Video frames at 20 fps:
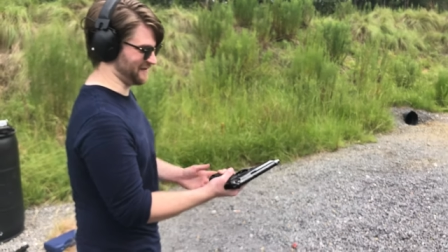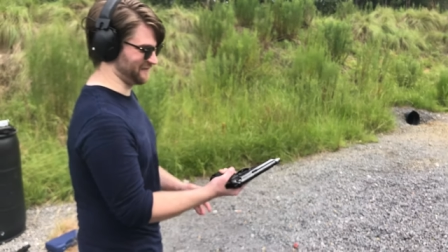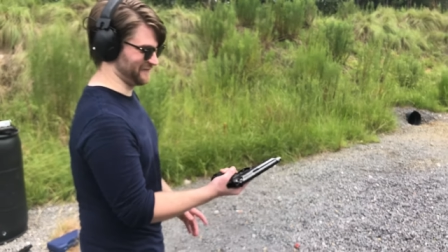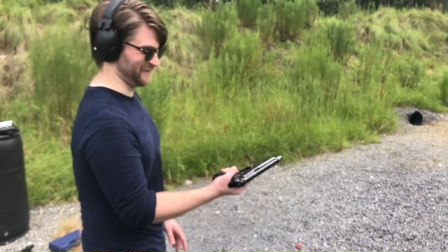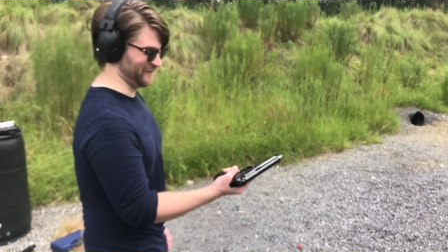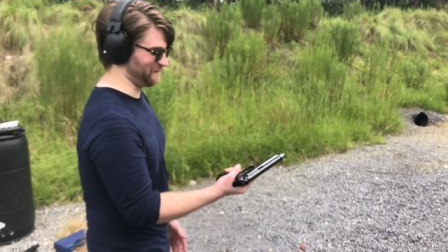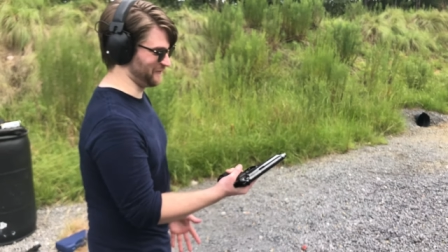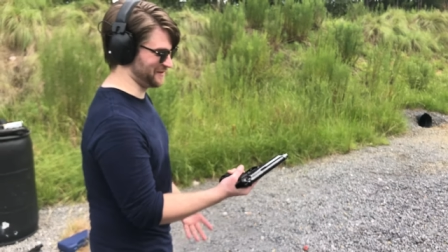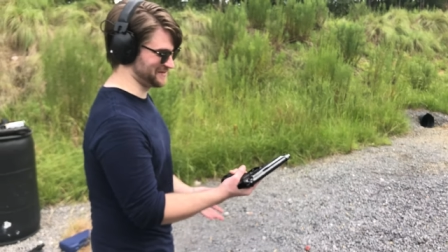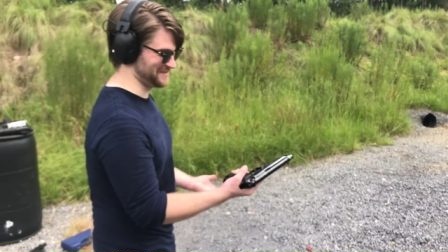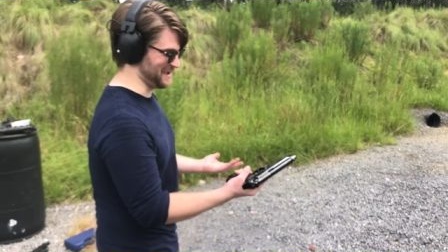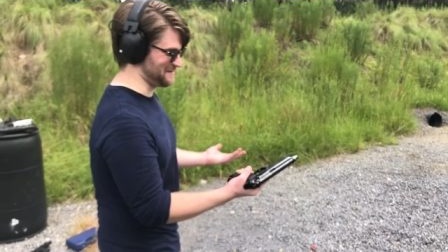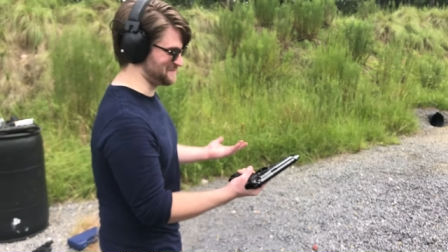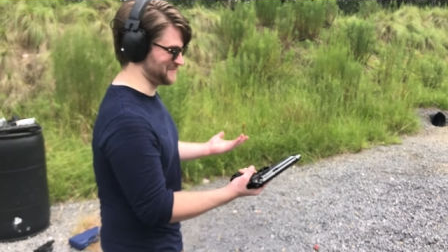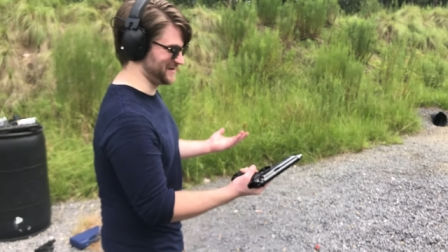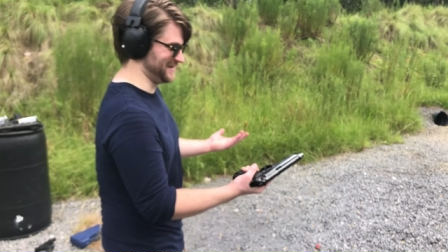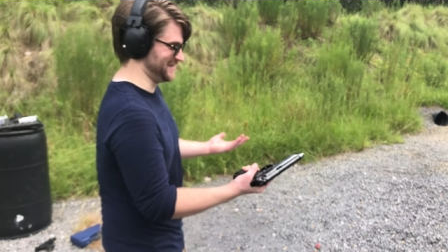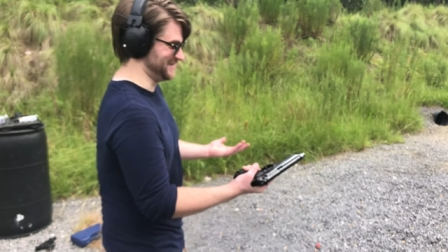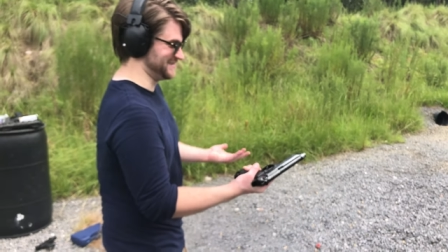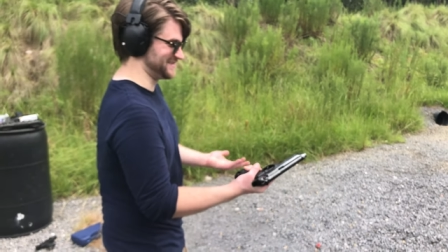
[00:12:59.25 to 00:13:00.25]
I don't know what that
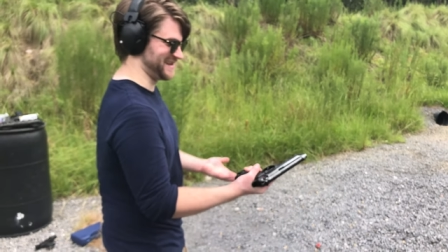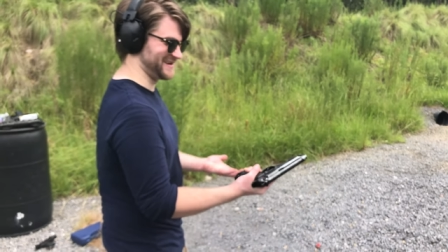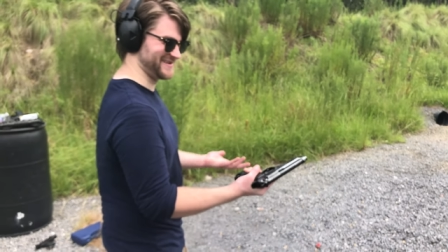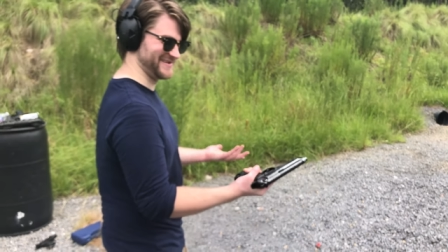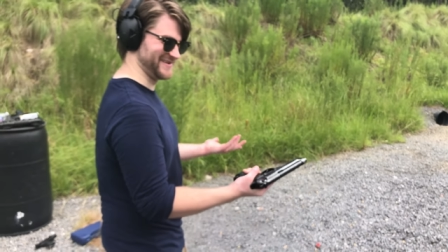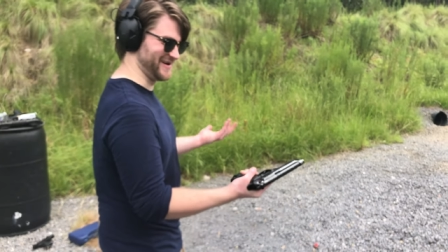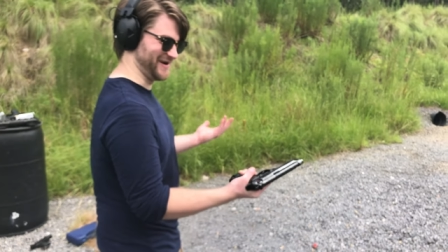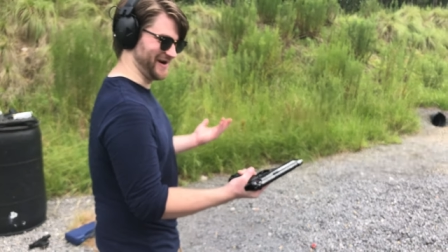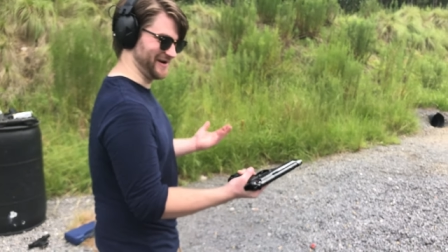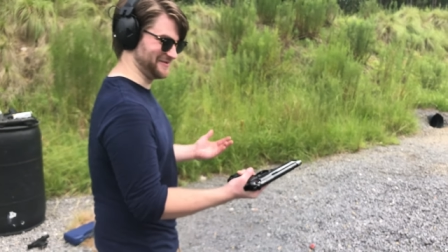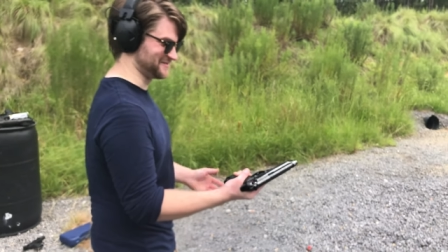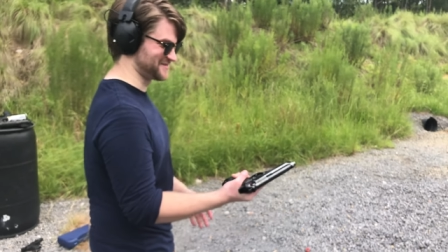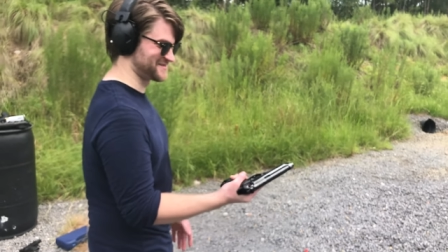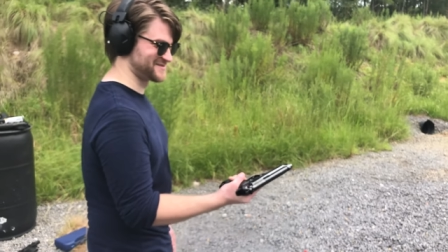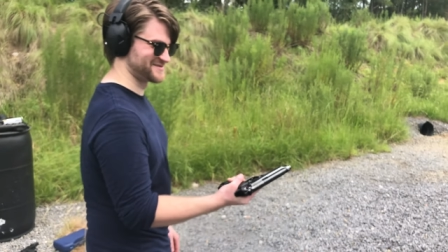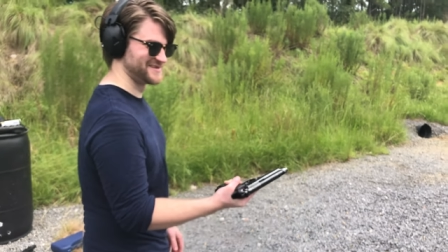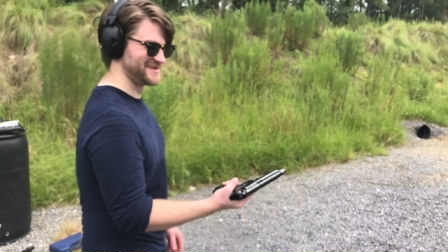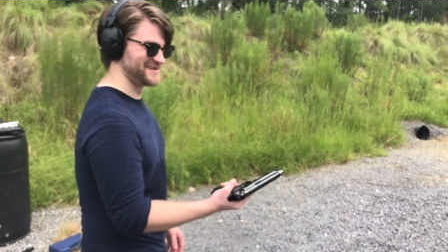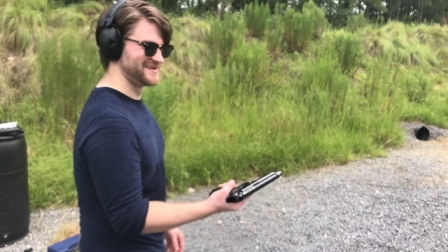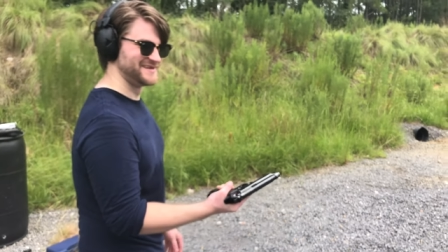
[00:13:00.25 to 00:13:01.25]
means. I don't know. I was
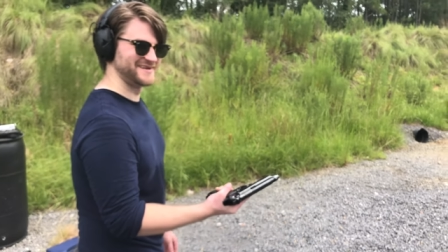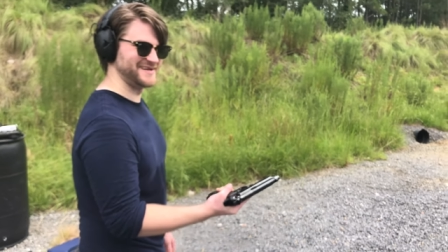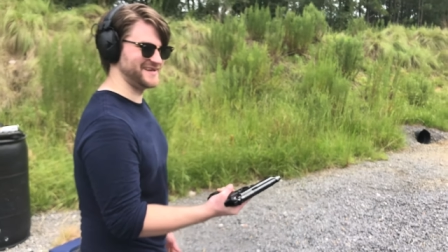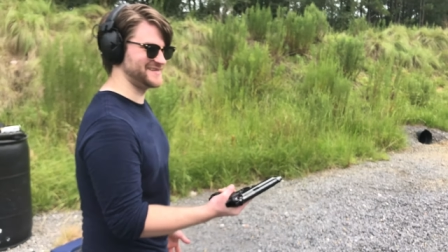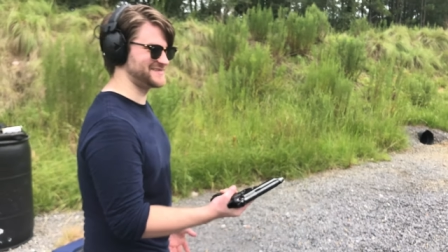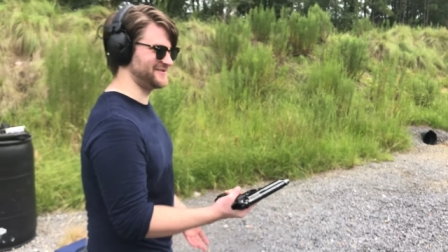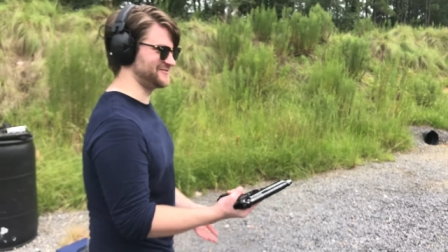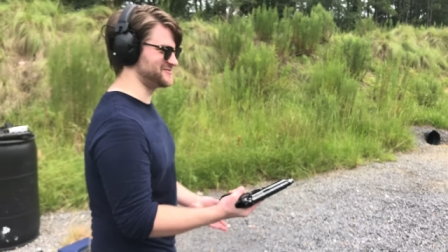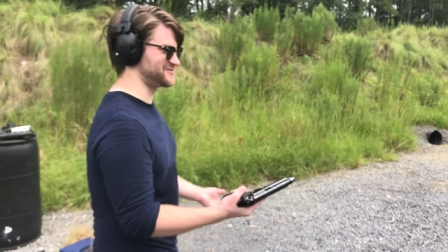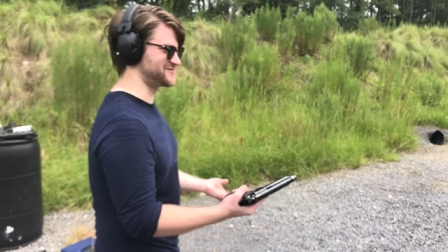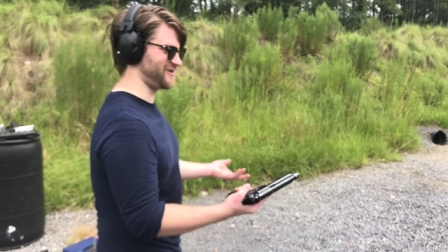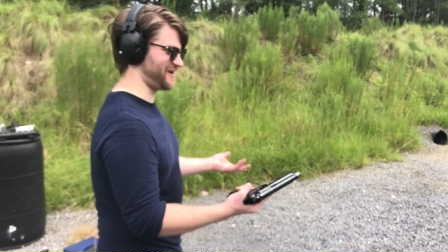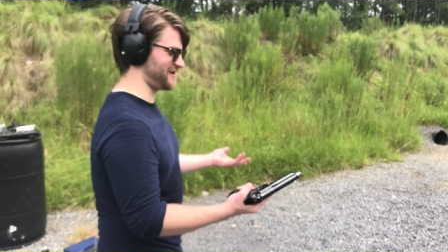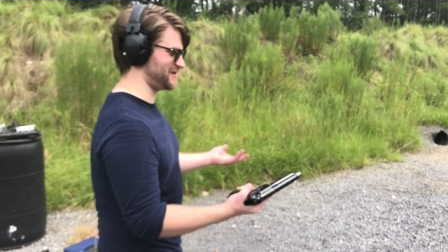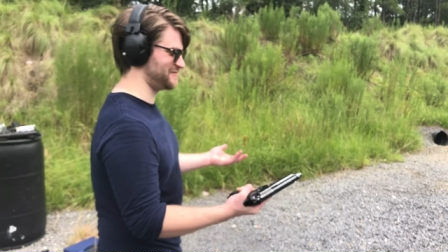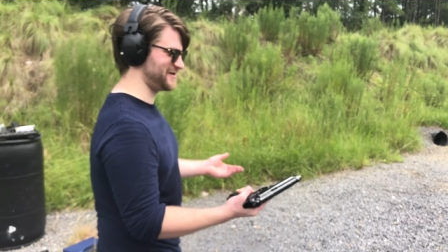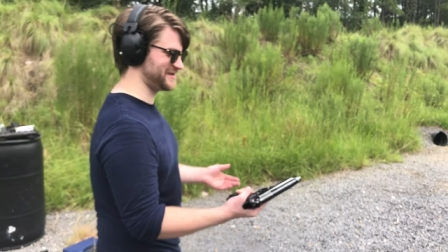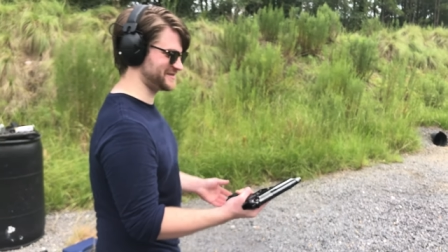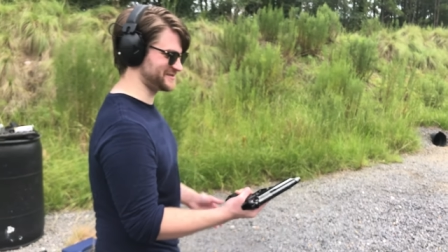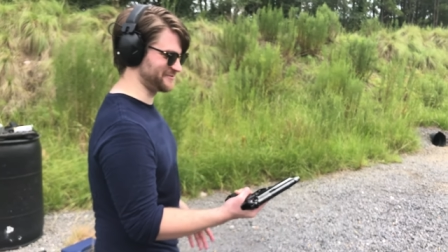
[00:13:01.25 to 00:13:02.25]
guess I was
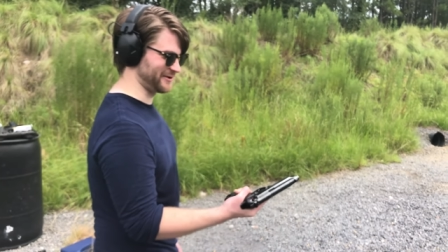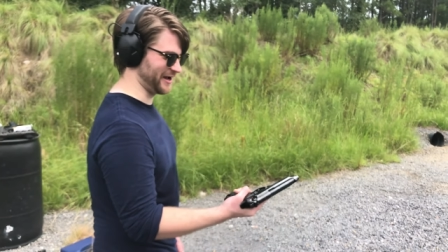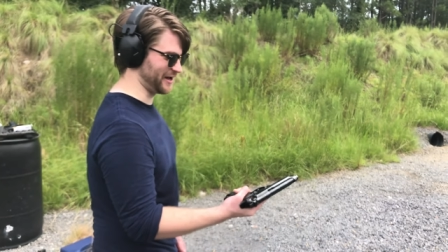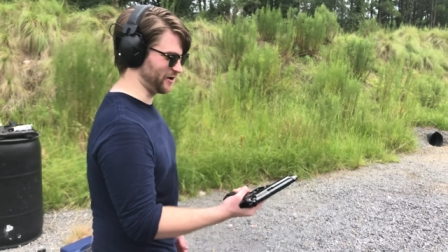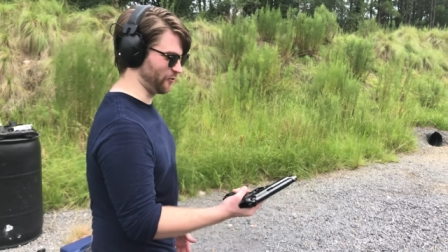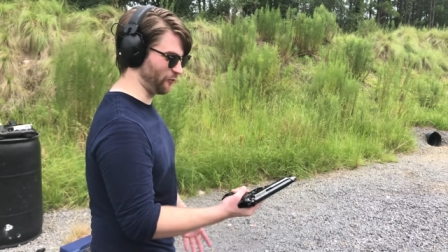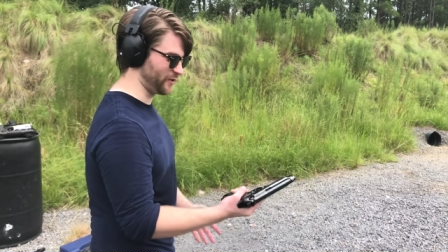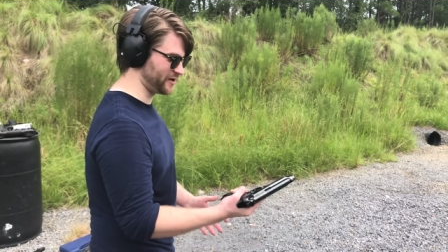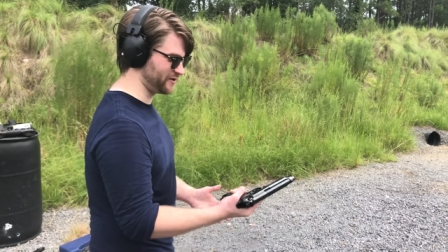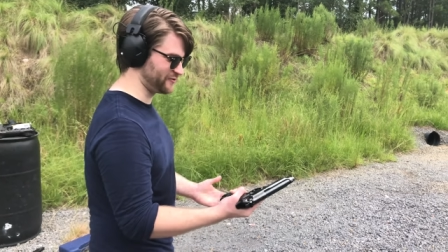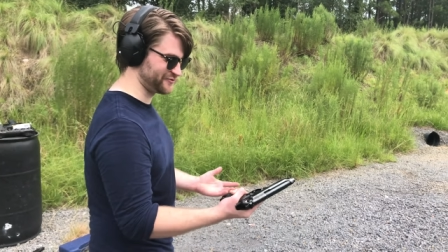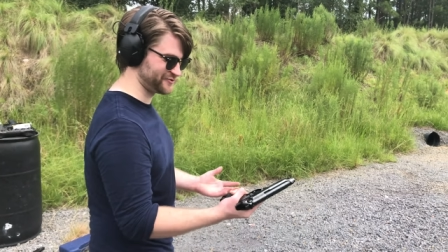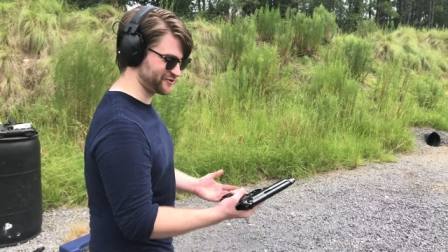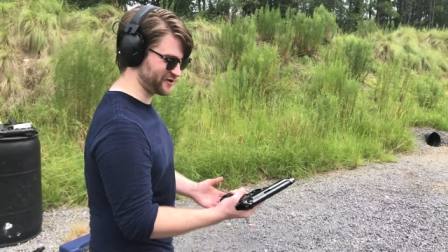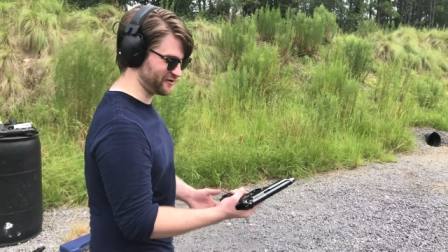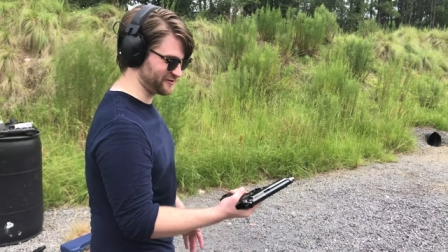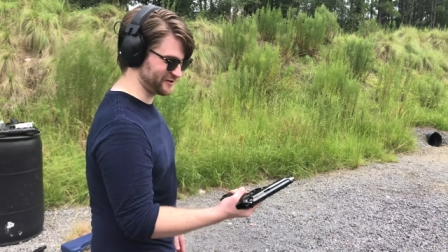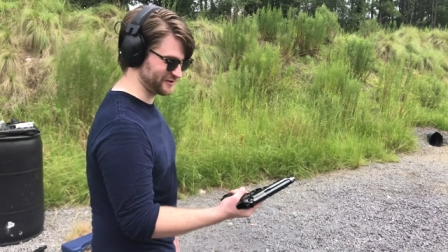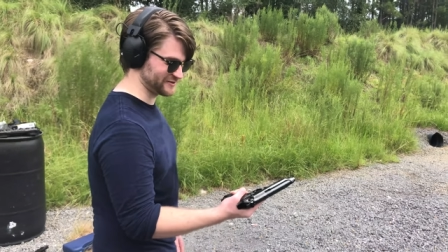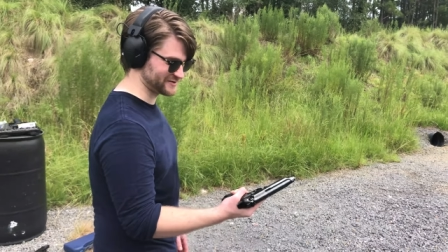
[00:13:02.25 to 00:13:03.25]
trying to make some kind of wiener
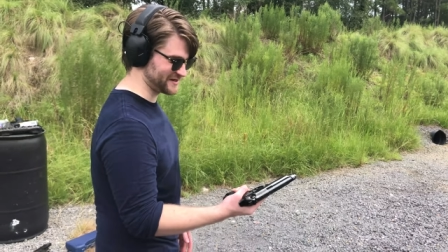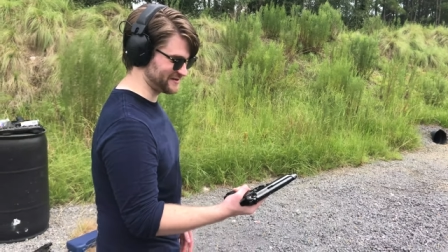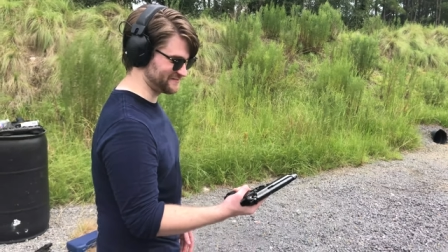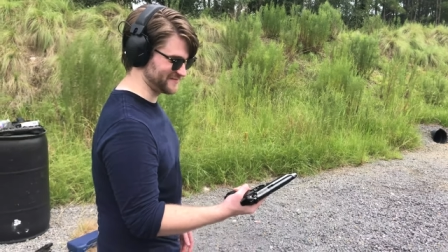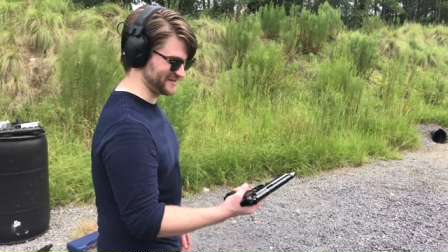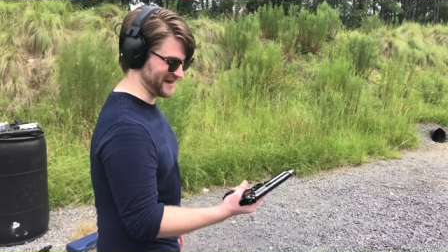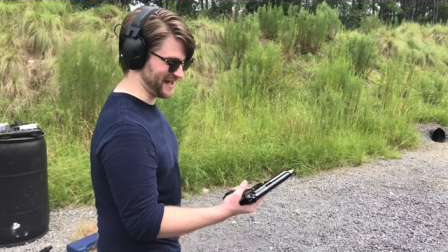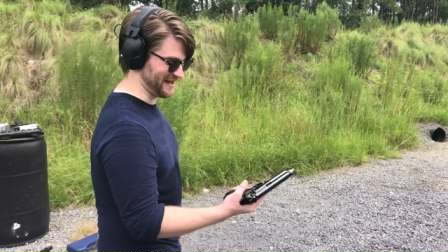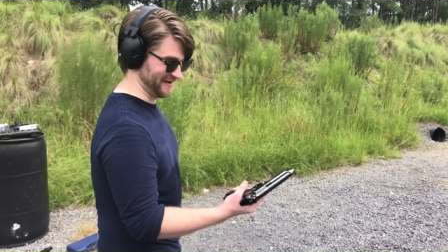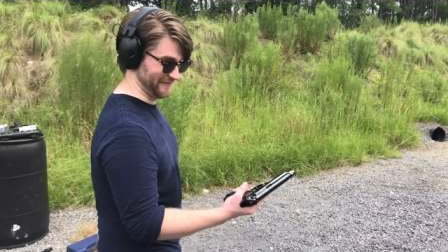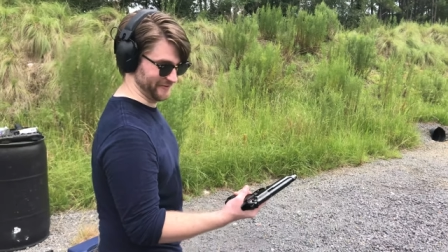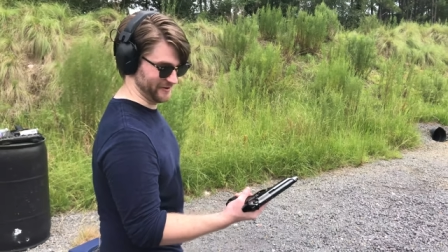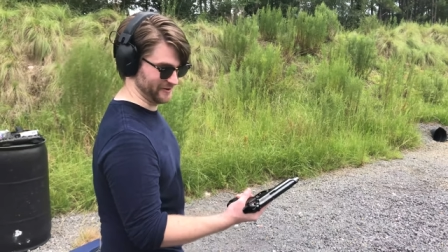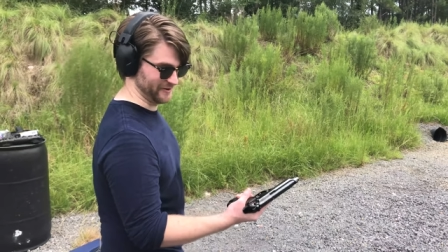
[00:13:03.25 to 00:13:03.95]
joke or something. I don't